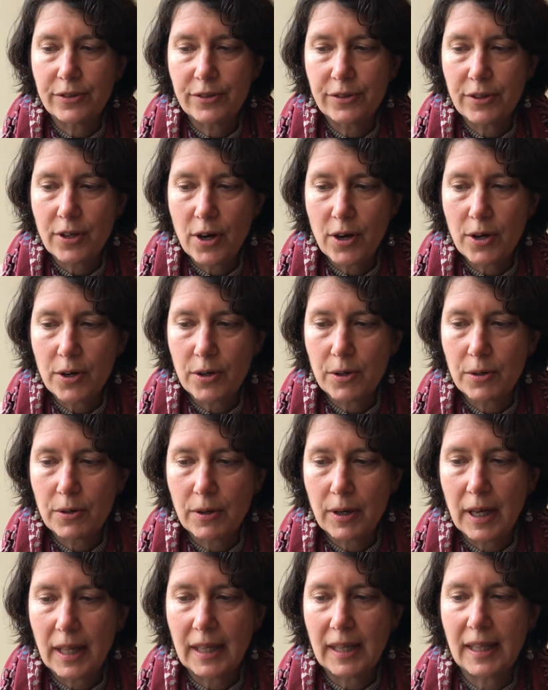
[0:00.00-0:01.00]

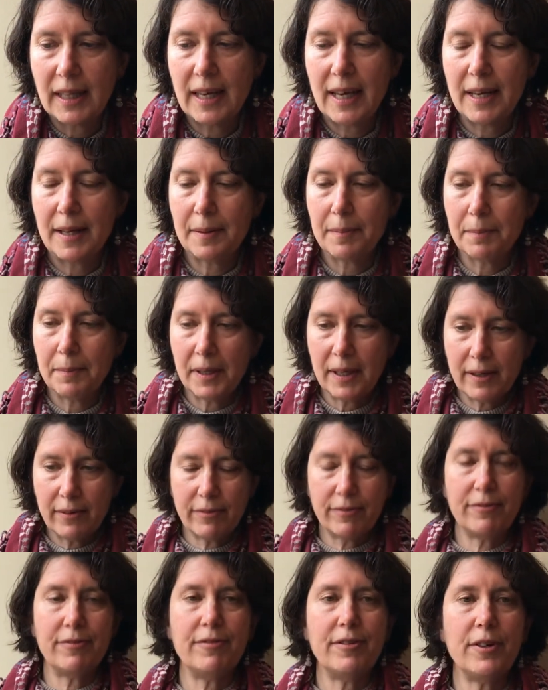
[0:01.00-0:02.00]
So let me
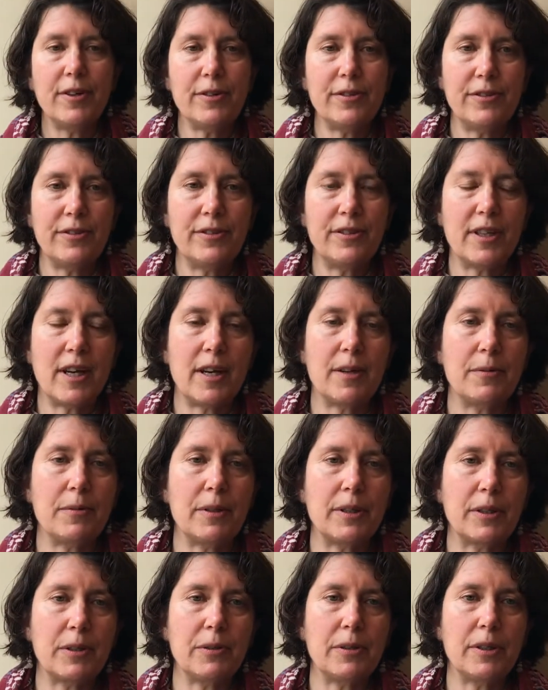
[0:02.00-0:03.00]
first start
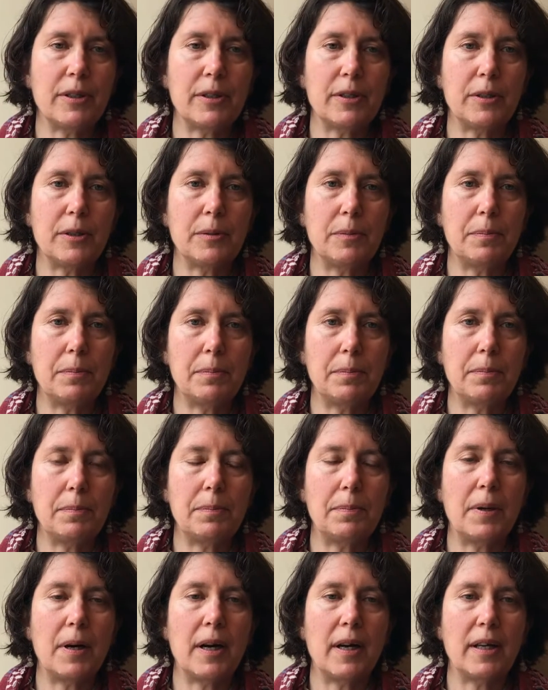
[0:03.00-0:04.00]
with a critical
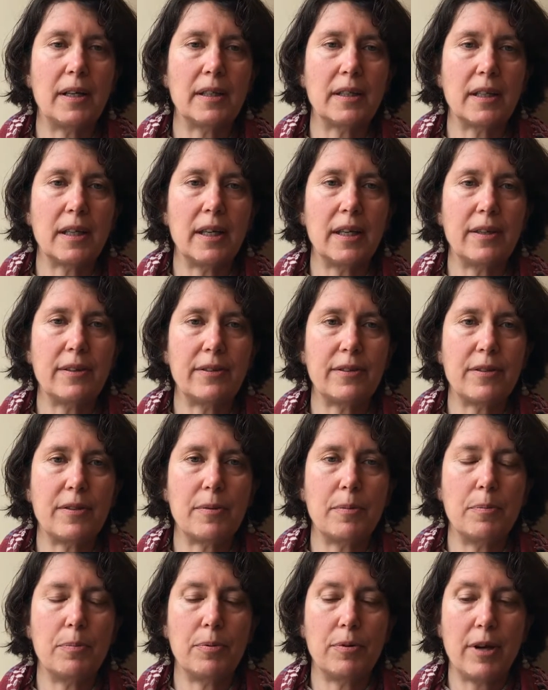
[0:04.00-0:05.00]
part is the
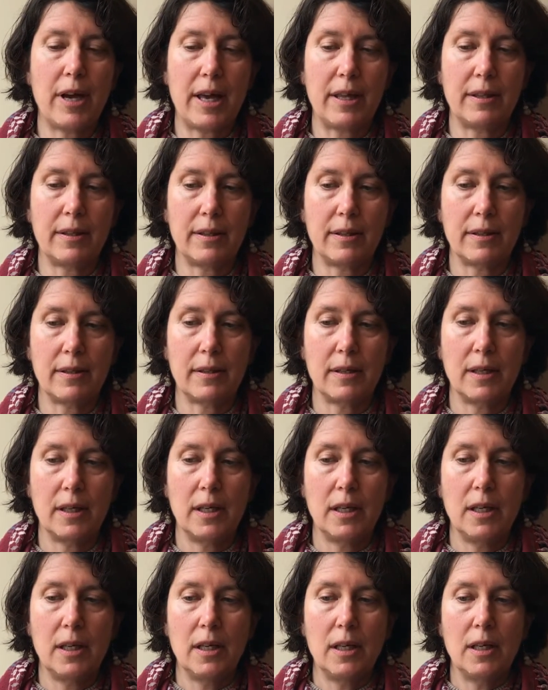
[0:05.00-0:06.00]
breath.
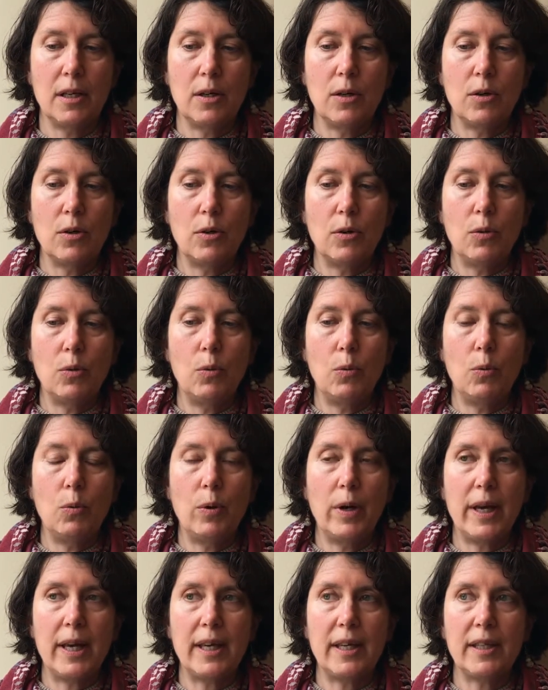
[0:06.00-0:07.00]

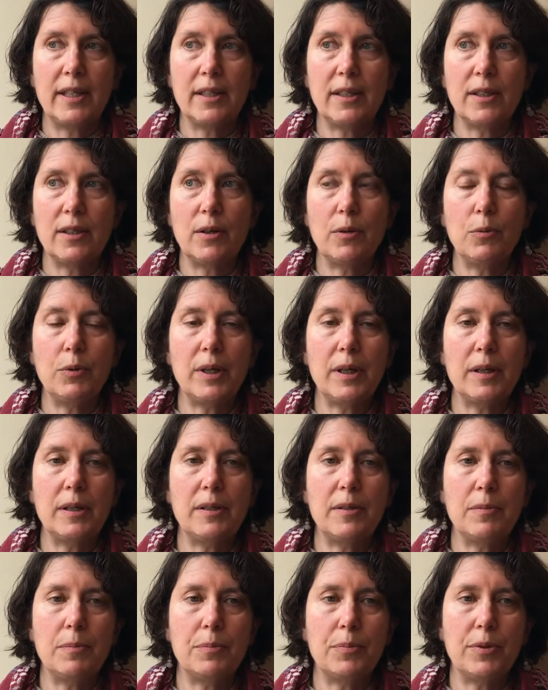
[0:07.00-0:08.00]
When we
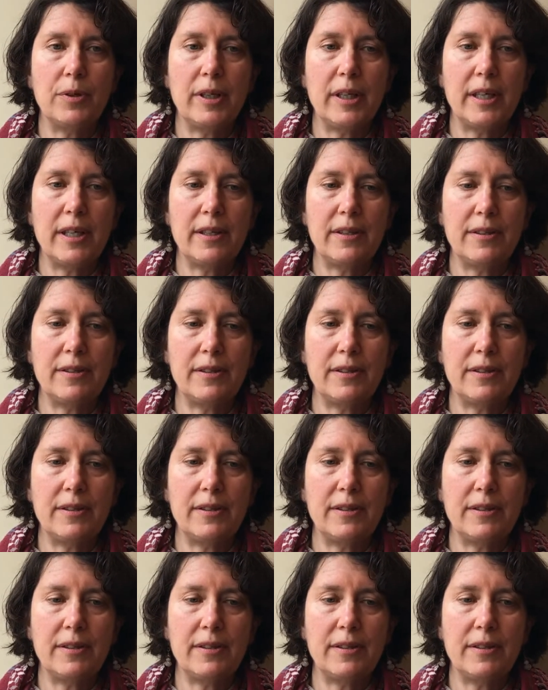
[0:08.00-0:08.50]
breathe